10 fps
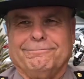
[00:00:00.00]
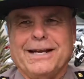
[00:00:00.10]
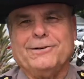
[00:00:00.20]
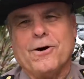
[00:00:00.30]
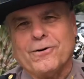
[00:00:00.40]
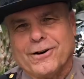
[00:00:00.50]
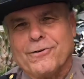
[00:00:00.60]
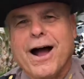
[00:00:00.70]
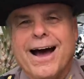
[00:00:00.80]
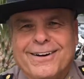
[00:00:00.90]
Daytona
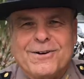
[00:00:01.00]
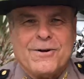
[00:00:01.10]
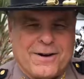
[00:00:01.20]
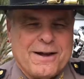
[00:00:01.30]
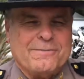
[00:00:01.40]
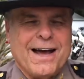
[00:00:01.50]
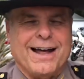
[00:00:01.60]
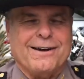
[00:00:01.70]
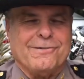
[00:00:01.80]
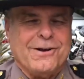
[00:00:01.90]
crowd, you know, came
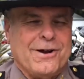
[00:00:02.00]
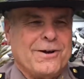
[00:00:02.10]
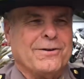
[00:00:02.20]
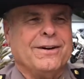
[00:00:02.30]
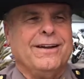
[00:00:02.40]
down every year,